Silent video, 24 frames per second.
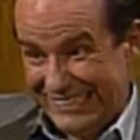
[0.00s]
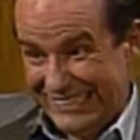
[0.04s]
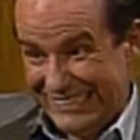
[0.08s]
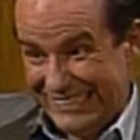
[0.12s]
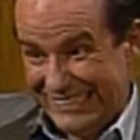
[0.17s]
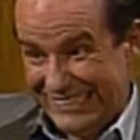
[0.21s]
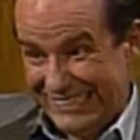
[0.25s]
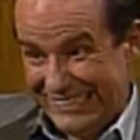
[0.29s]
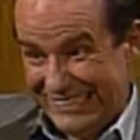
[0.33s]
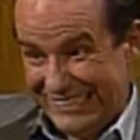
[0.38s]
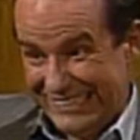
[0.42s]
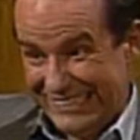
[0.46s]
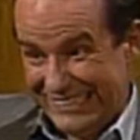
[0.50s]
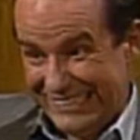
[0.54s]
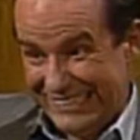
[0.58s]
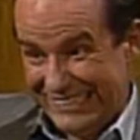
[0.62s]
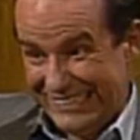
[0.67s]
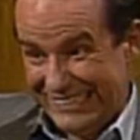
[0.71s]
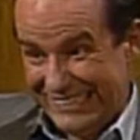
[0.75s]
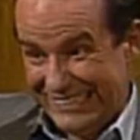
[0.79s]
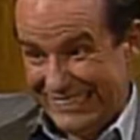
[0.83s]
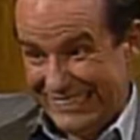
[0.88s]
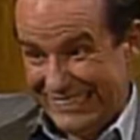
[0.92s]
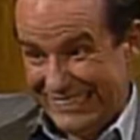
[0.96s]

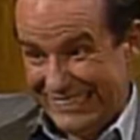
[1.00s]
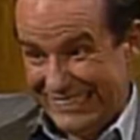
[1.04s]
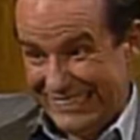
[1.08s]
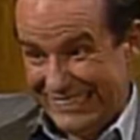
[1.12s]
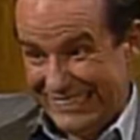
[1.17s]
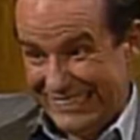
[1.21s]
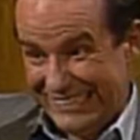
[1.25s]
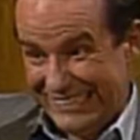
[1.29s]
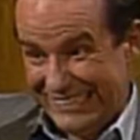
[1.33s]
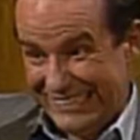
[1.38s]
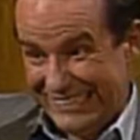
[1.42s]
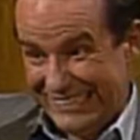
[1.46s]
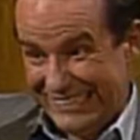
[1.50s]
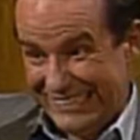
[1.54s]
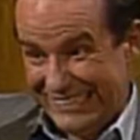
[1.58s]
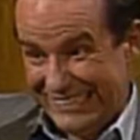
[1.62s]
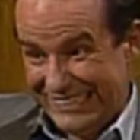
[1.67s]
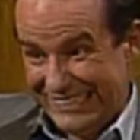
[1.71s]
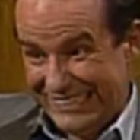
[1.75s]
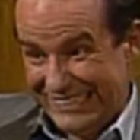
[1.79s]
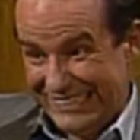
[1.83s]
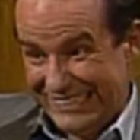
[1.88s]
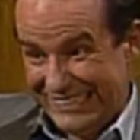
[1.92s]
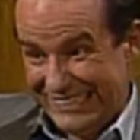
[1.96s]

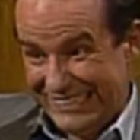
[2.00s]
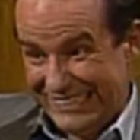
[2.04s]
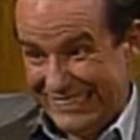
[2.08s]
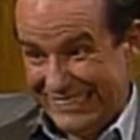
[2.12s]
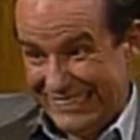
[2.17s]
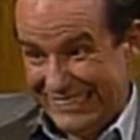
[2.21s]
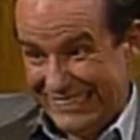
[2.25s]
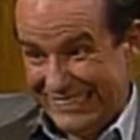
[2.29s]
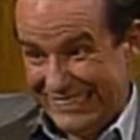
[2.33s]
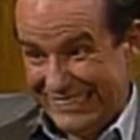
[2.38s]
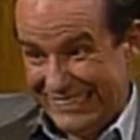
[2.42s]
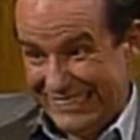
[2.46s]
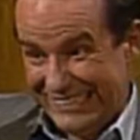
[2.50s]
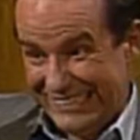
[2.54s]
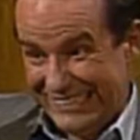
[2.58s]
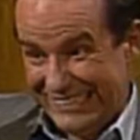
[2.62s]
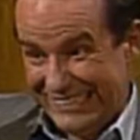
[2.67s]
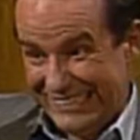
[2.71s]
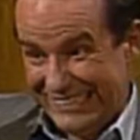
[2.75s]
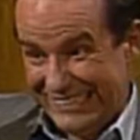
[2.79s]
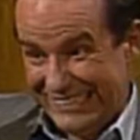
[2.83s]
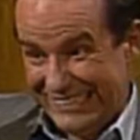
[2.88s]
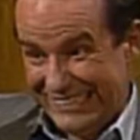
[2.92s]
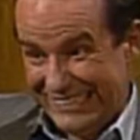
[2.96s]

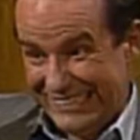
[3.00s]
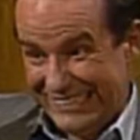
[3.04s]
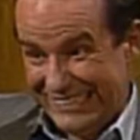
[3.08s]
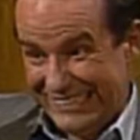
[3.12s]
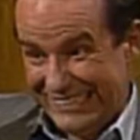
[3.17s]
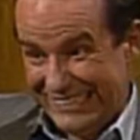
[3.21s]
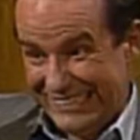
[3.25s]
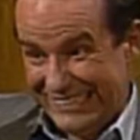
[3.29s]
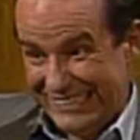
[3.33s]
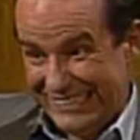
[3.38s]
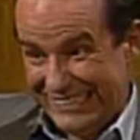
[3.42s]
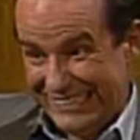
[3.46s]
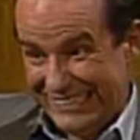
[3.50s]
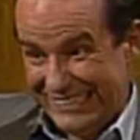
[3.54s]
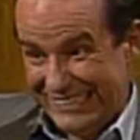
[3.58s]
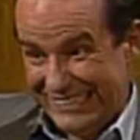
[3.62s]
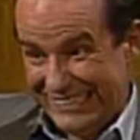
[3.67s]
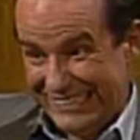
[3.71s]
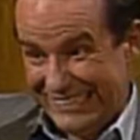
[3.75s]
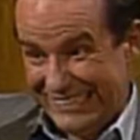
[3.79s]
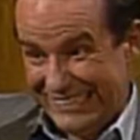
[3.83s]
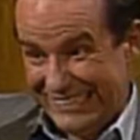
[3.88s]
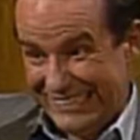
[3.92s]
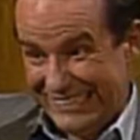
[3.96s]

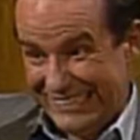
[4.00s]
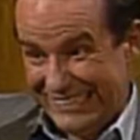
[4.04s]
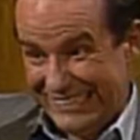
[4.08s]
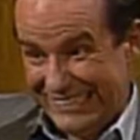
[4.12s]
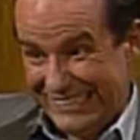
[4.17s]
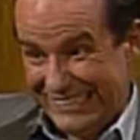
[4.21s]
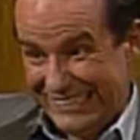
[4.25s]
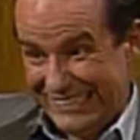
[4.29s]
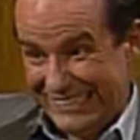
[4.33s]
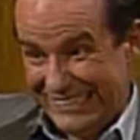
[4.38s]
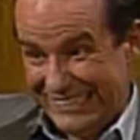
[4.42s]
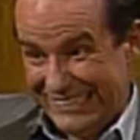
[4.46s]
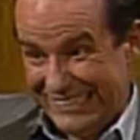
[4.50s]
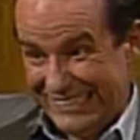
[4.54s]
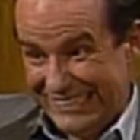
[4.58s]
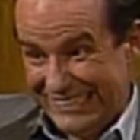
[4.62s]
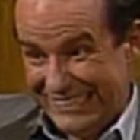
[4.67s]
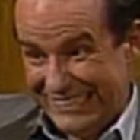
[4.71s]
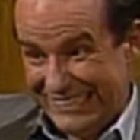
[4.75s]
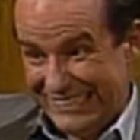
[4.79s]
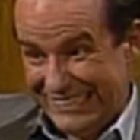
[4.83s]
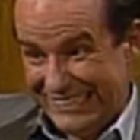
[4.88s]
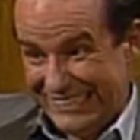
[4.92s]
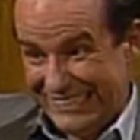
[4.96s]

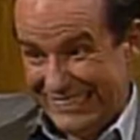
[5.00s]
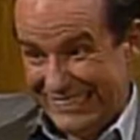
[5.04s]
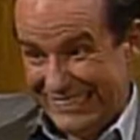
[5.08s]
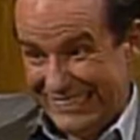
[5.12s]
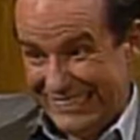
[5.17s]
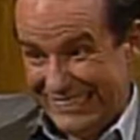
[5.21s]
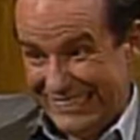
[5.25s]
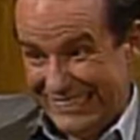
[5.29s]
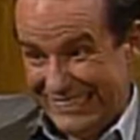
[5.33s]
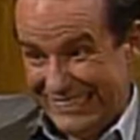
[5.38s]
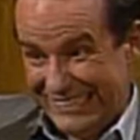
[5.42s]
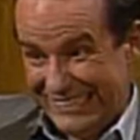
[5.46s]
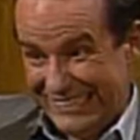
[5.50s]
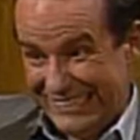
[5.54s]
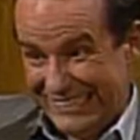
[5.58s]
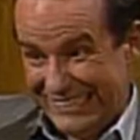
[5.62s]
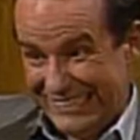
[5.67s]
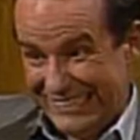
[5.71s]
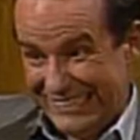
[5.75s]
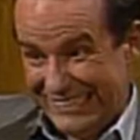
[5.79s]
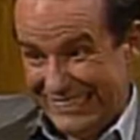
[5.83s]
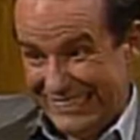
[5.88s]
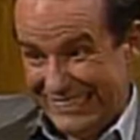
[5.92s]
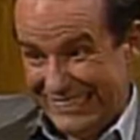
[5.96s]

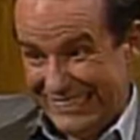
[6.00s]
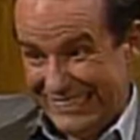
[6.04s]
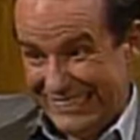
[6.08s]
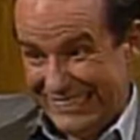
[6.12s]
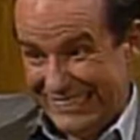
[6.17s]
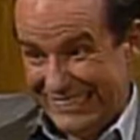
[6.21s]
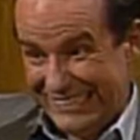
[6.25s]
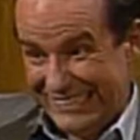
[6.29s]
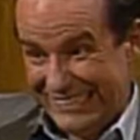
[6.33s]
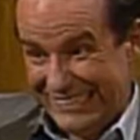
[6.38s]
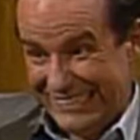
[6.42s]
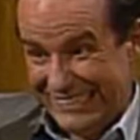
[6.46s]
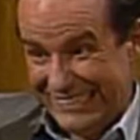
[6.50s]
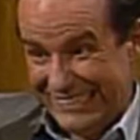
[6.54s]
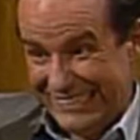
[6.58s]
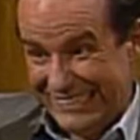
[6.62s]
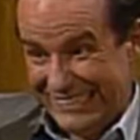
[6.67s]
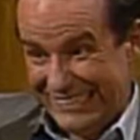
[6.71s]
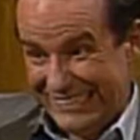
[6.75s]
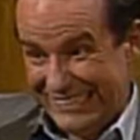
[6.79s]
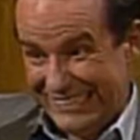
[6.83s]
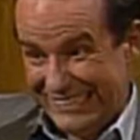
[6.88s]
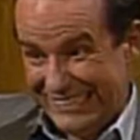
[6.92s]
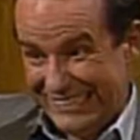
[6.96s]

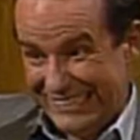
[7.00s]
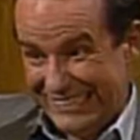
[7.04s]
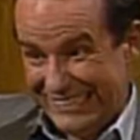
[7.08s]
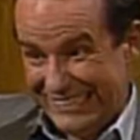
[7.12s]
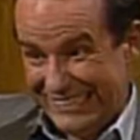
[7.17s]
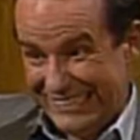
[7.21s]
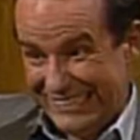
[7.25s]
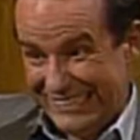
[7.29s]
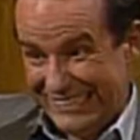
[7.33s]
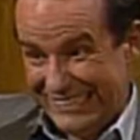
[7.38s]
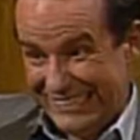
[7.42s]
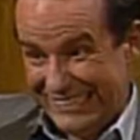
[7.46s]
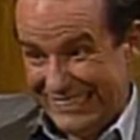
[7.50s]
(not speaking)